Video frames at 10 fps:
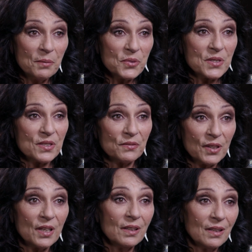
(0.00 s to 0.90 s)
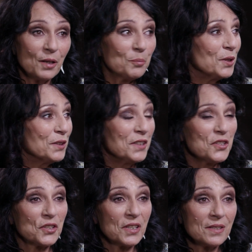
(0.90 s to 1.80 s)
and Pacifica, our
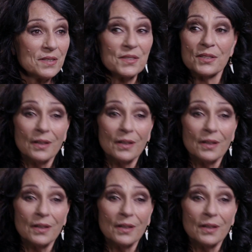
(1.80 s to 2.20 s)
Polynesian cousins,